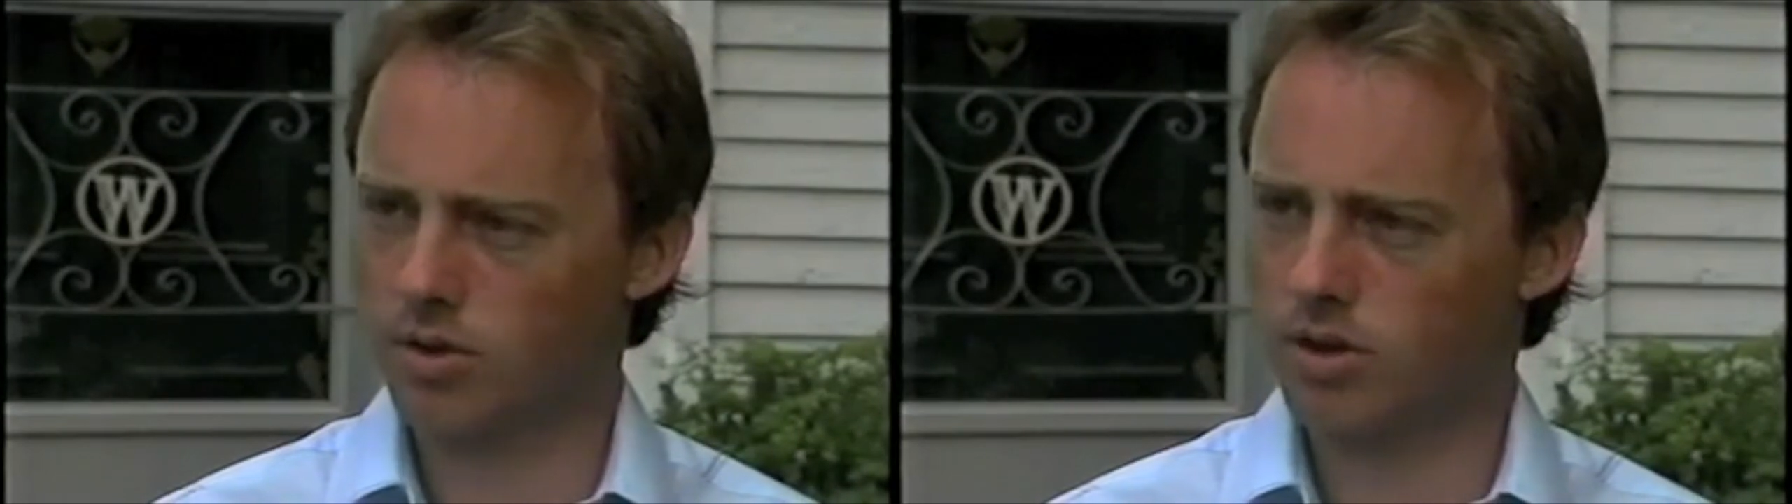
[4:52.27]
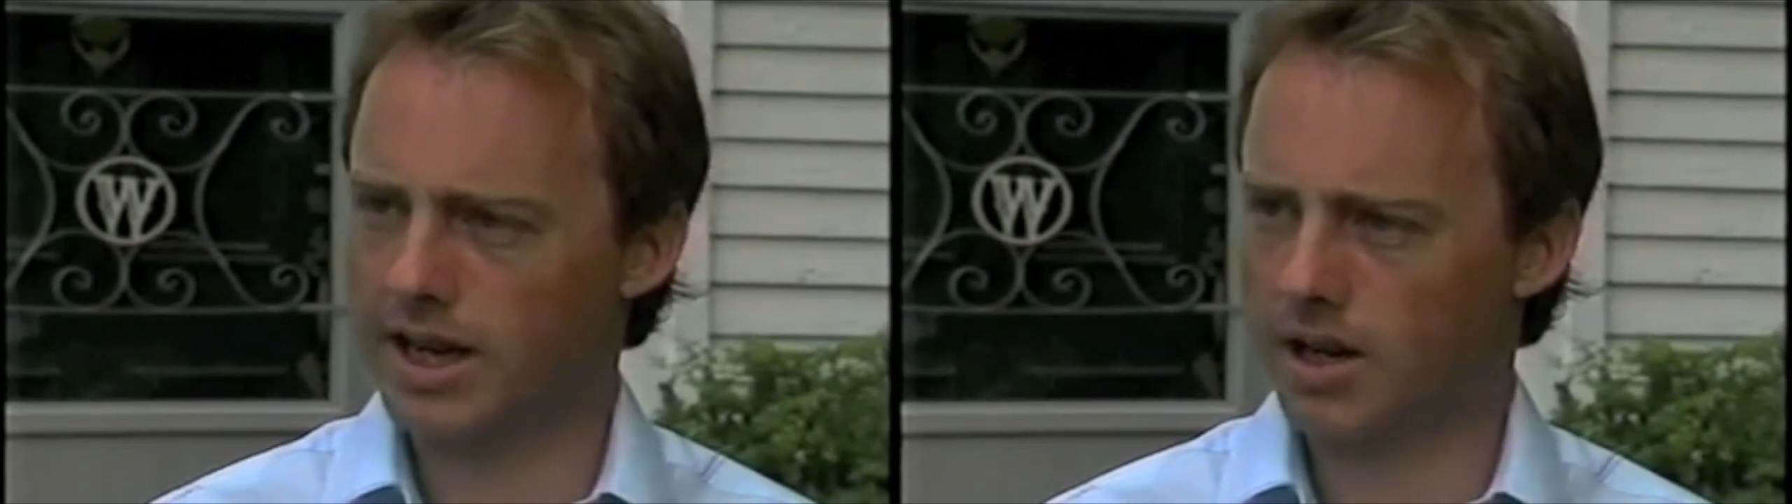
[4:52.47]

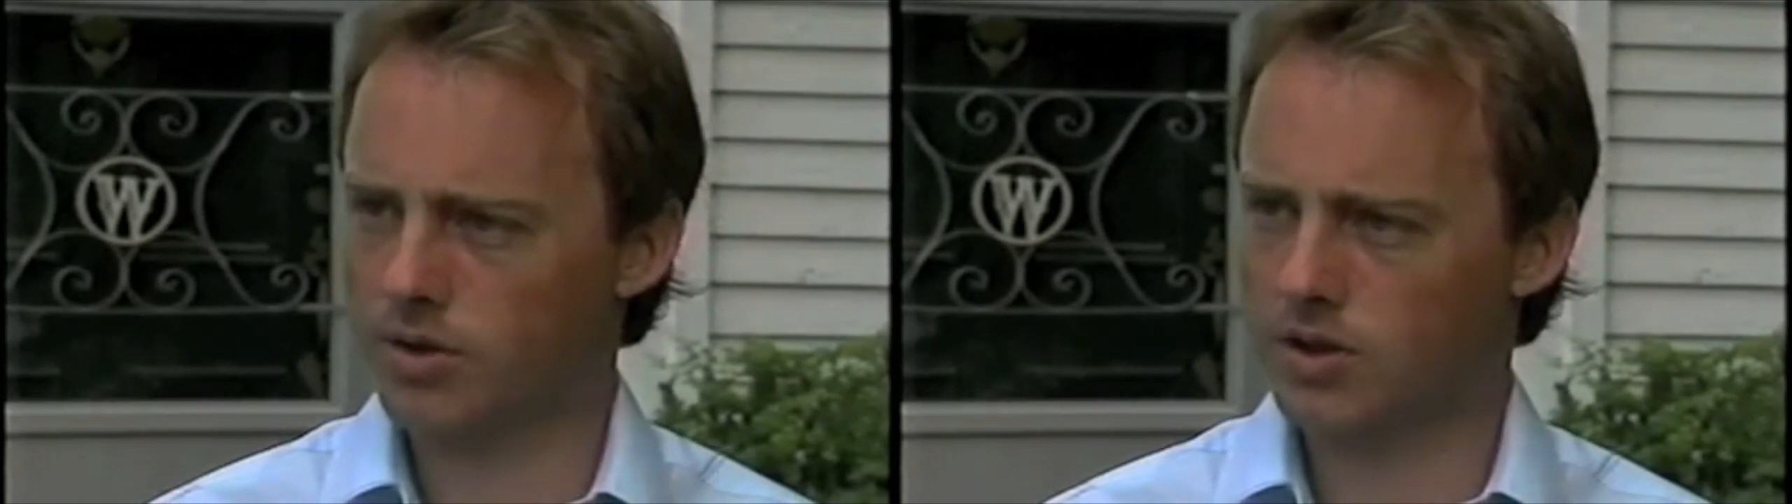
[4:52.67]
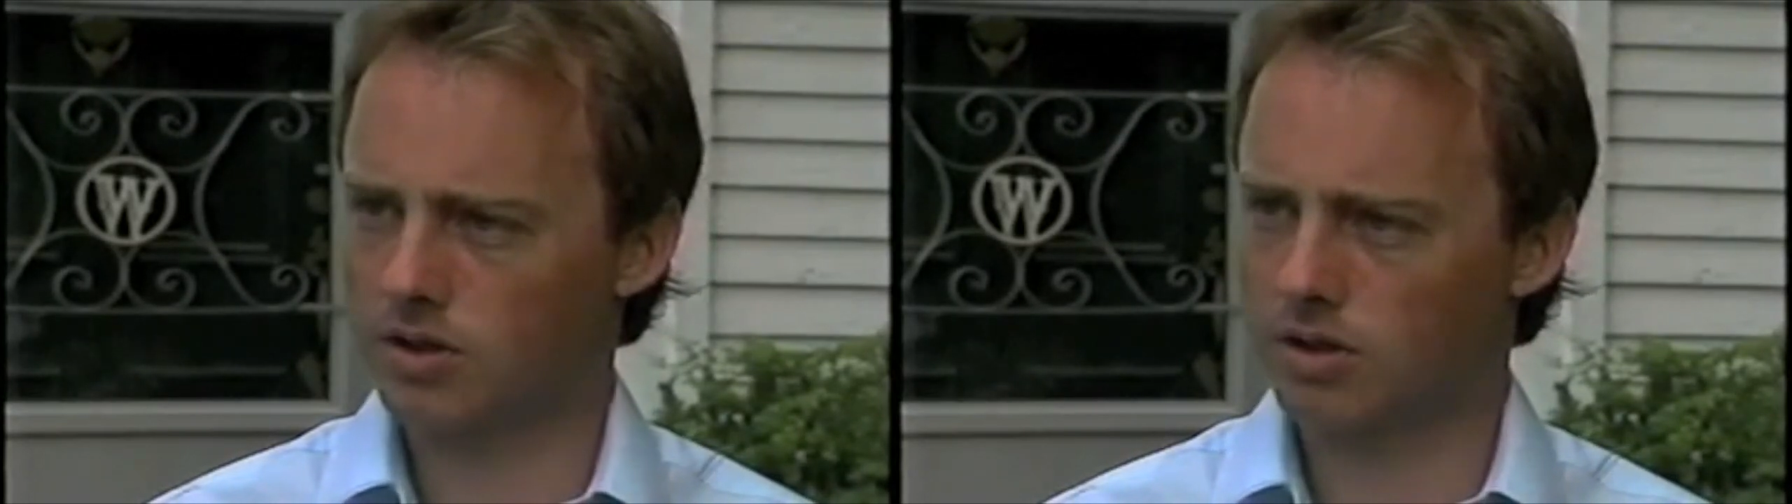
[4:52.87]
through the
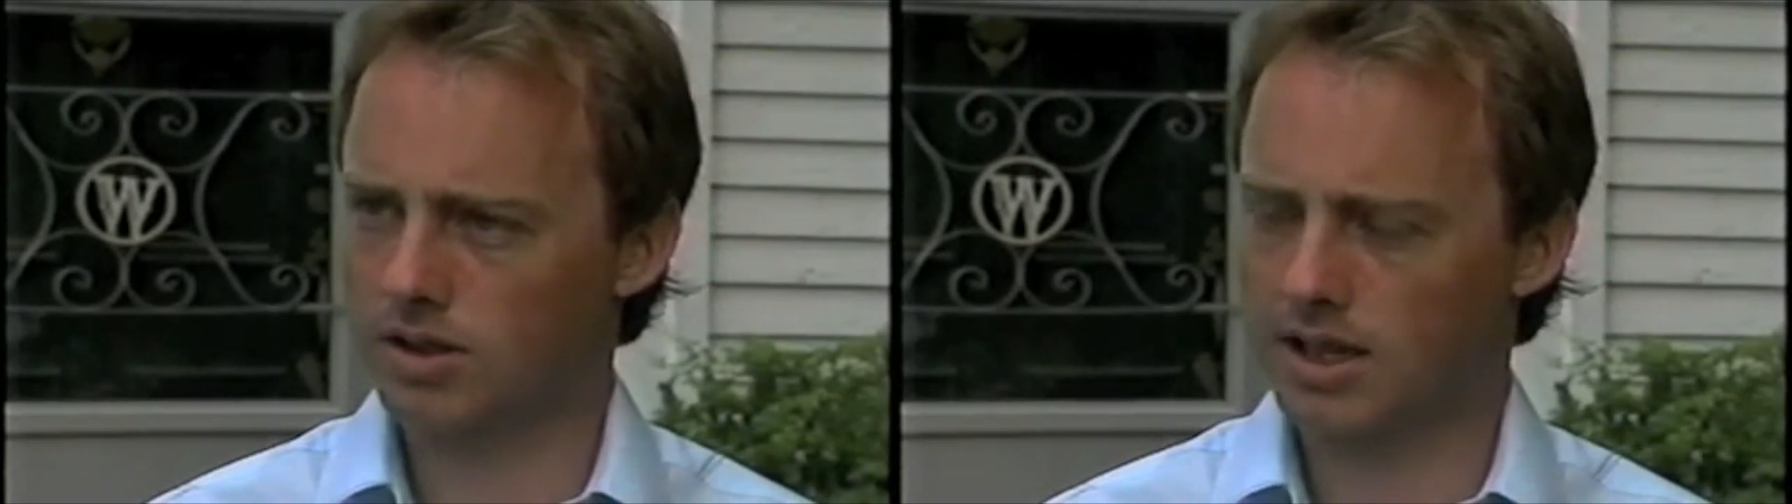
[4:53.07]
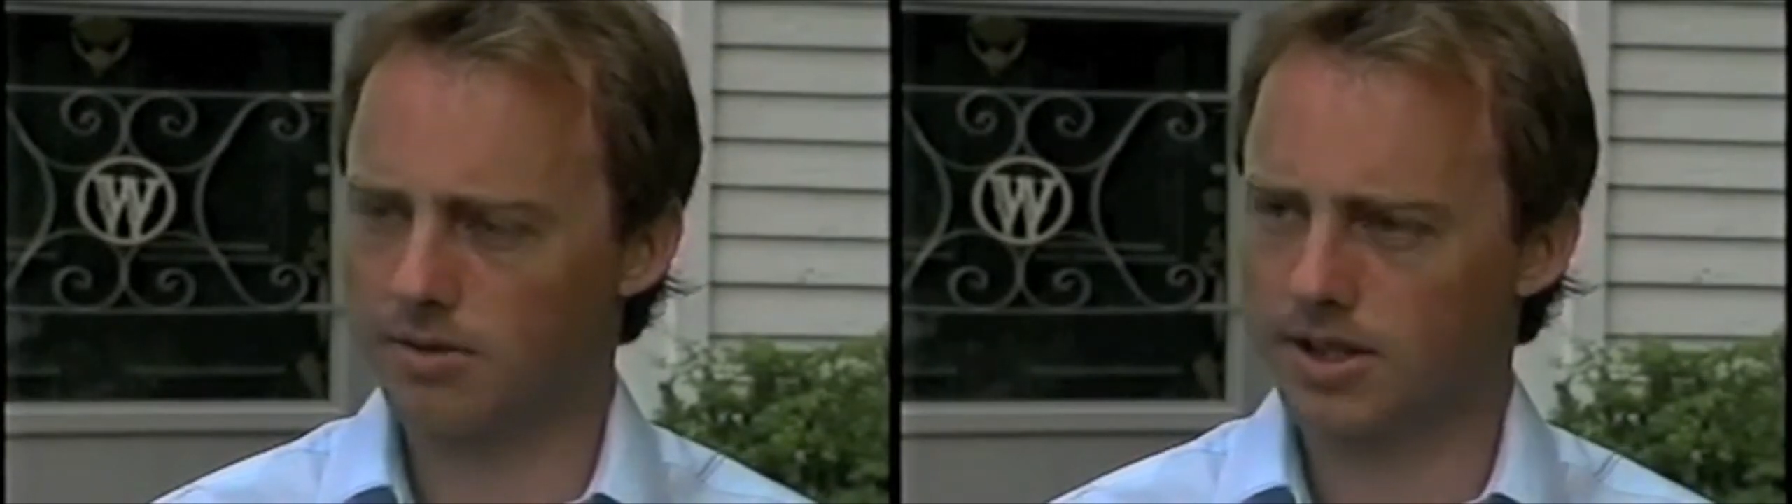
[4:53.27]
house and
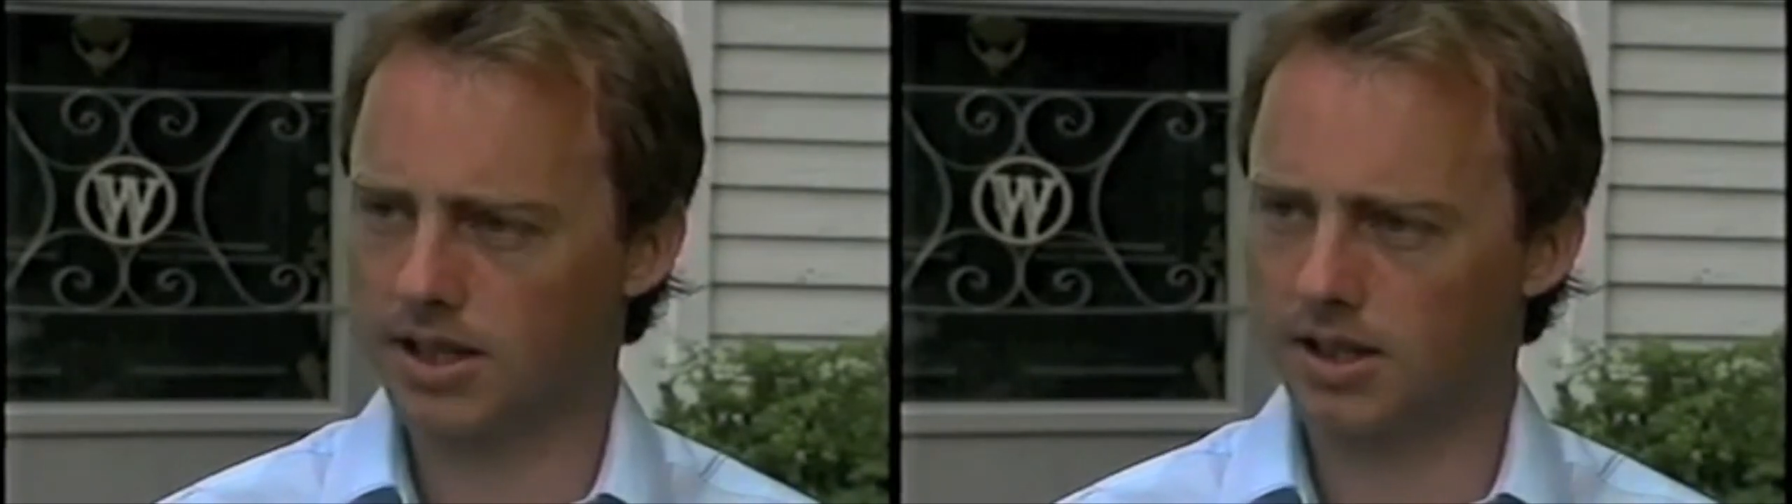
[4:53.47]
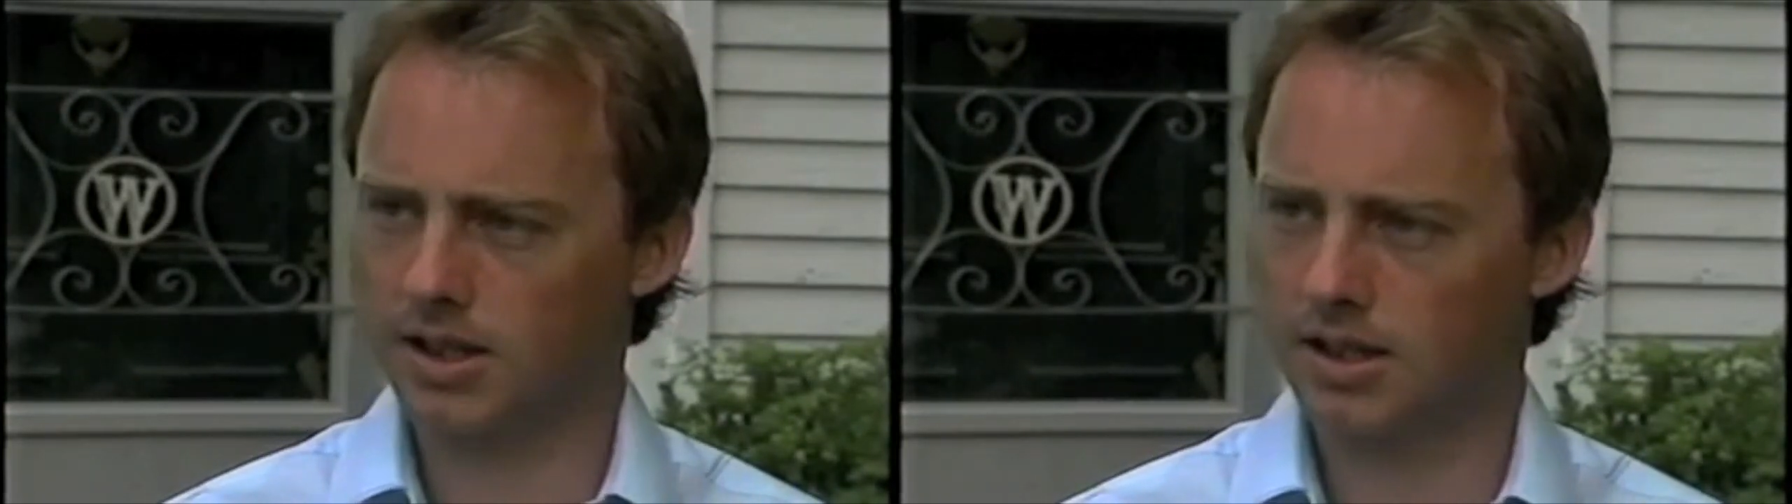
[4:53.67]
looked at
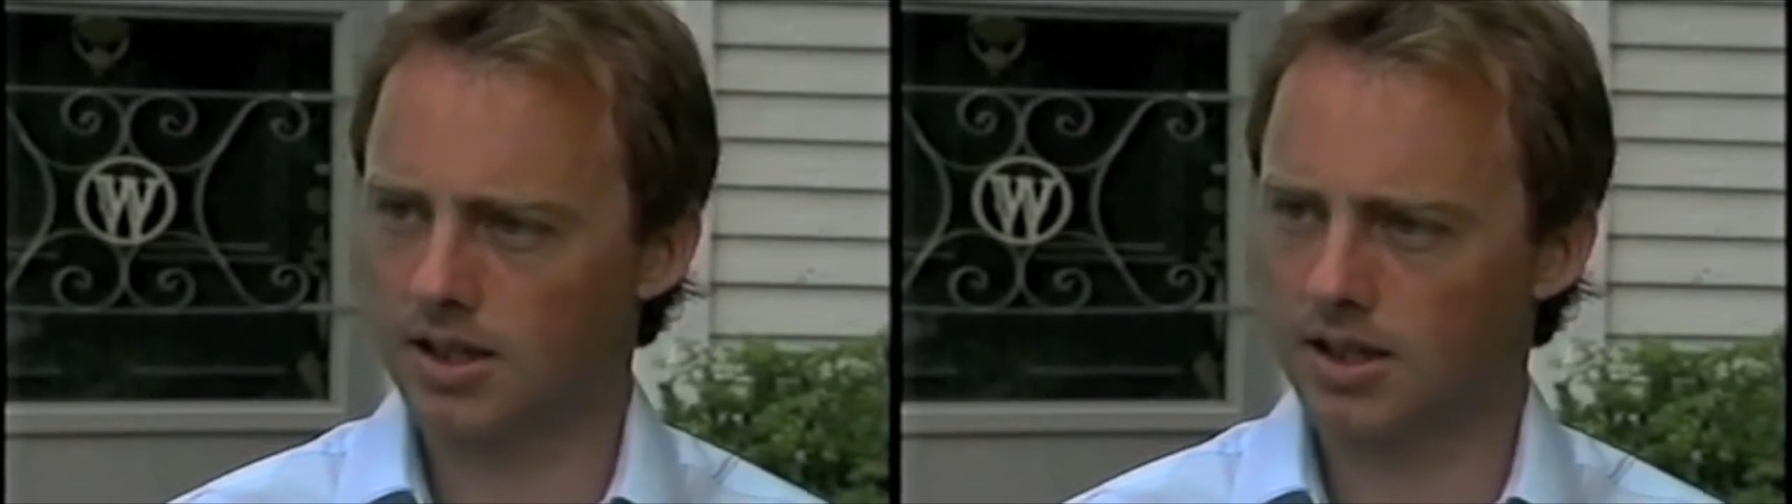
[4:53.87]
everything,